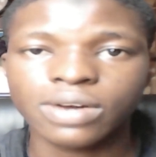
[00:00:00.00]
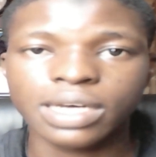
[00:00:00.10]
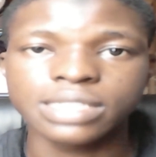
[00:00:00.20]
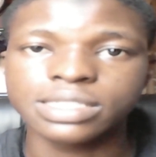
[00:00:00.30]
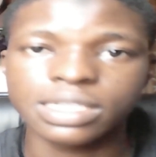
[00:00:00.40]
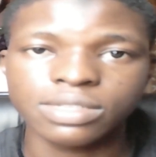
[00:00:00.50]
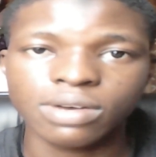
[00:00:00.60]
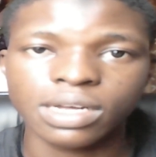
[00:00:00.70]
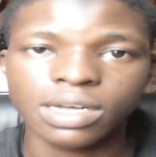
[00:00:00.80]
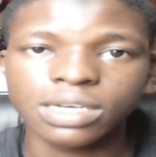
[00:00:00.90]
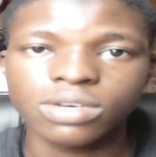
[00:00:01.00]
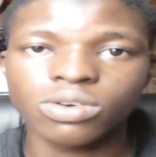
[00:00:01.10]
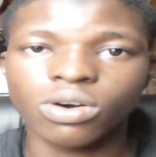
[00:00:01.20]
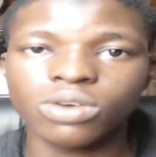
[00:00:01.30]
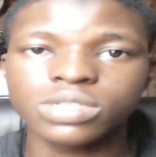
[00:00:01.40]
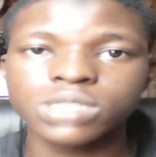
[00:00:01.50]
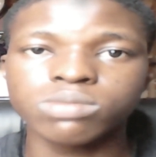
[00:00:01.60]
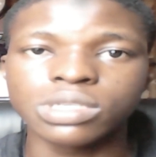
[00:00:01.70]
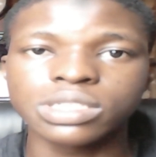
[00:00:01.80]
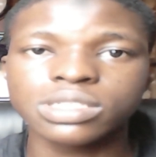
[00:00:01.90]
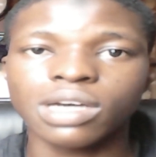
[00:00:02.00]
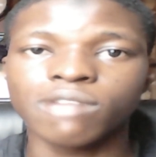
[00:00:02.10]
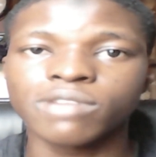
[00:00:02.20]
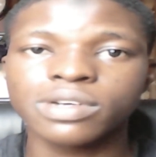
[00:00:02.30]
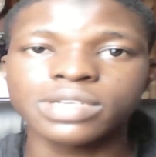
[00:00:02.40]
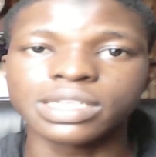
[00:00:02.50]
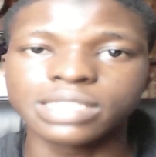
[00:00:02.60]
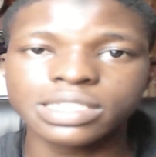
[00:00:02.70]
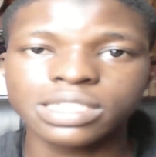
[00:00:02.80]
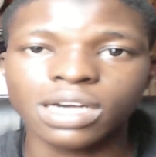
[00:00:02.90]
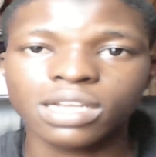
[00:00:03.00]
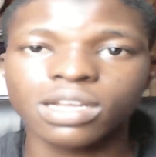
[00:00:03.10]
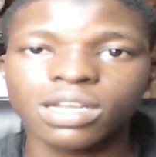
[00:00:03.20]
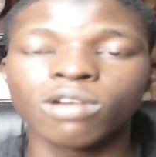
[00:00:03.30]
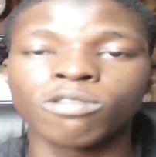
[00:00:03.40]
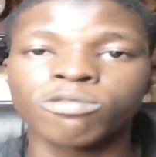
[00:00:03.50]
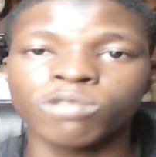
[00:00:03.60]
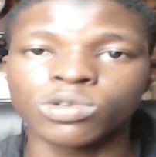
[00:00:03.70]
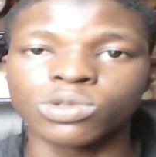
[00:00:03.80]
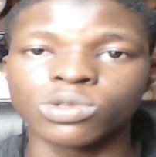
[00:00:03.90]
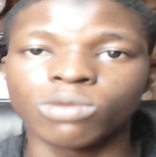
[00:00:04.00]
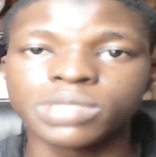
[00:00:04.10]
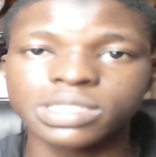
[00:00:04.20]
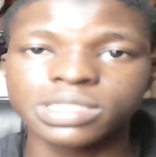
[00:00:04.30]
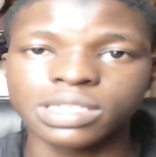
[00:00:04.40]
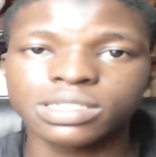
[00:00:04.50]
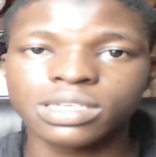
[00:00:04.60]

etc. All these pages are very essential for your business,